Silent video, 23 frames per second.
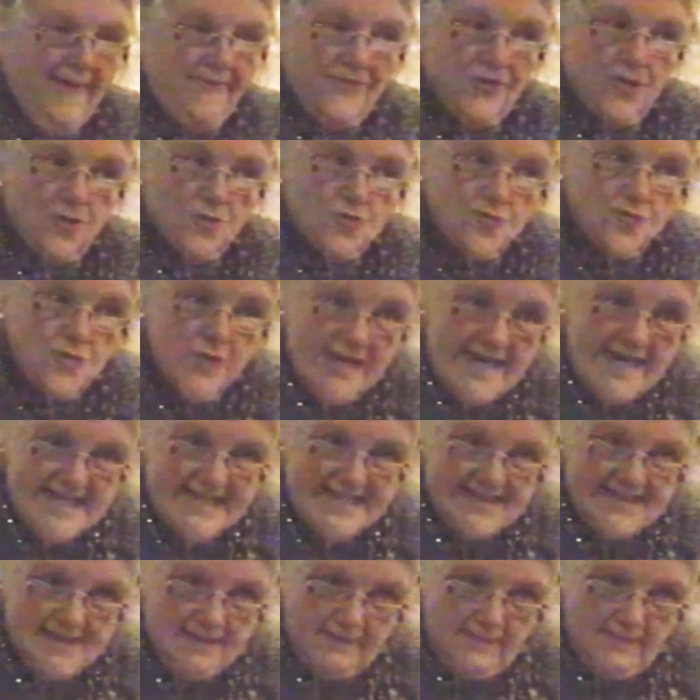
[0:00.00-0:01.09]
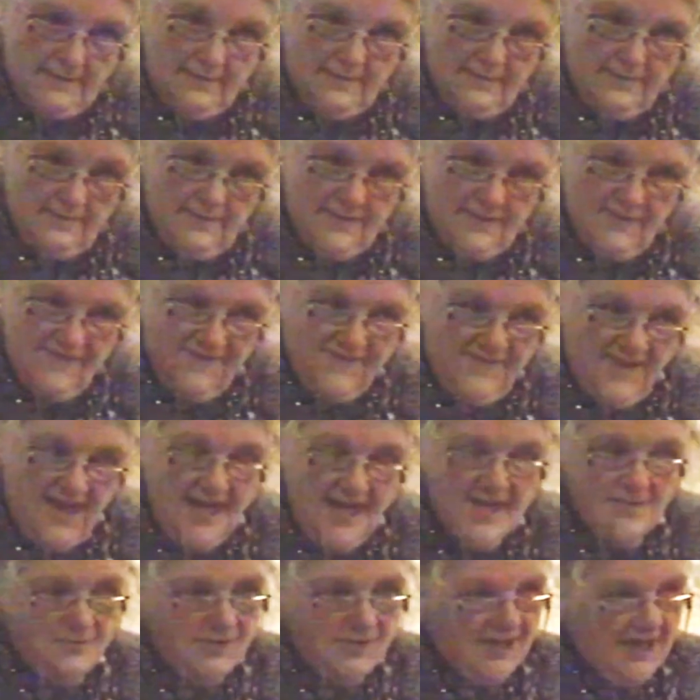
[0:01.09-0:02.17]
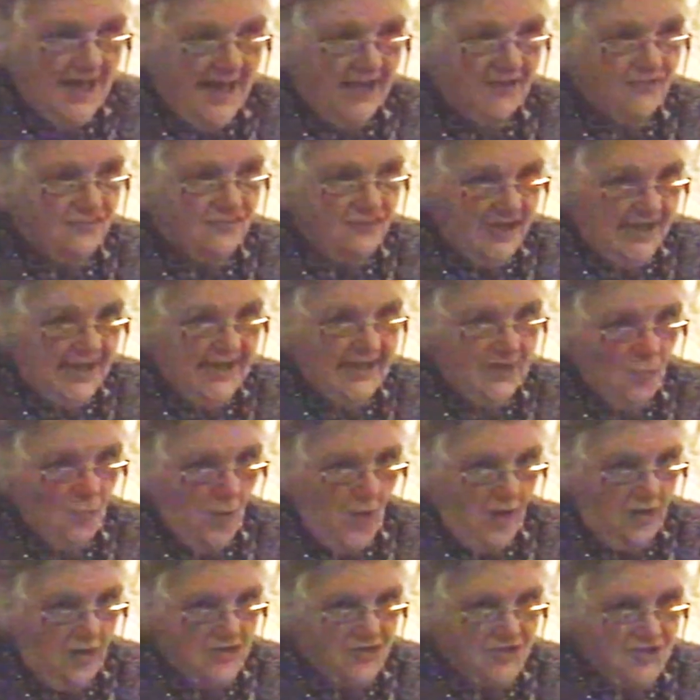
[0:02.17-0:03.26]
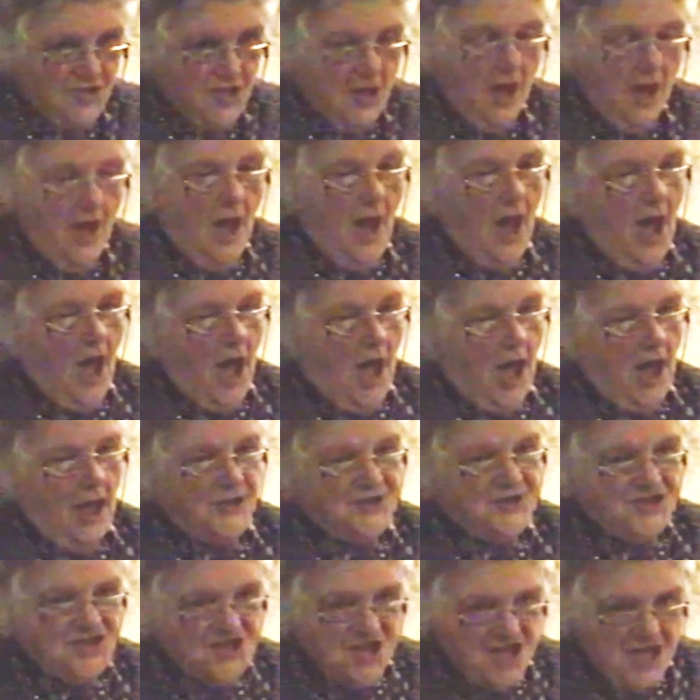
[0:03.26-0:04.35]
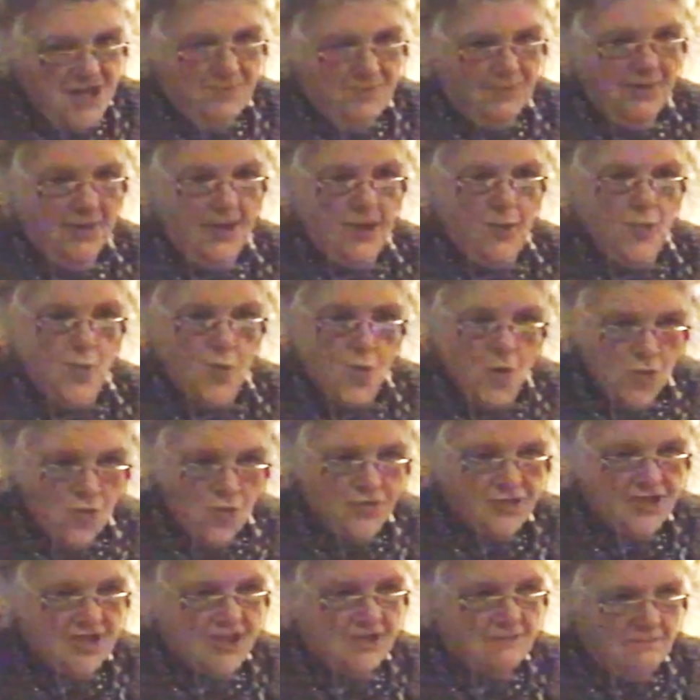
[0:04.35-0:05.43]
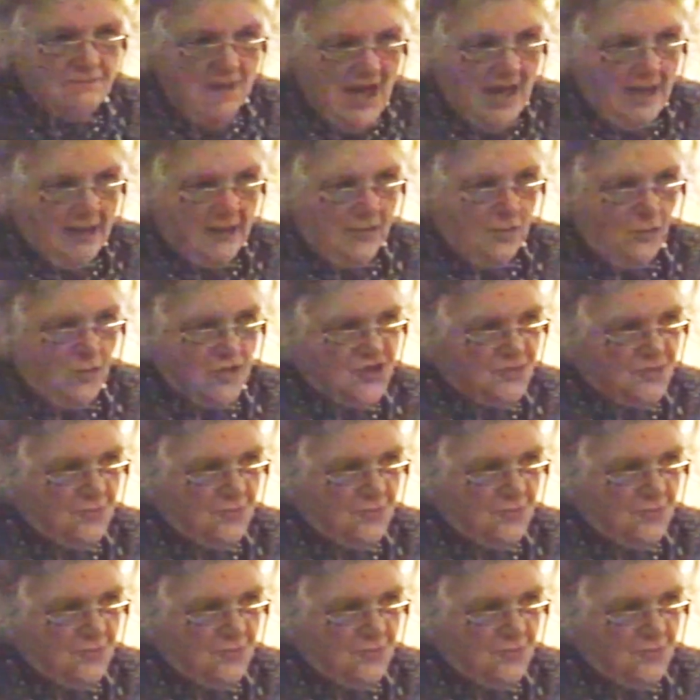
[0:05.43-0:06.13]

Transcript: And the reason the fight began really was a deeply wounded man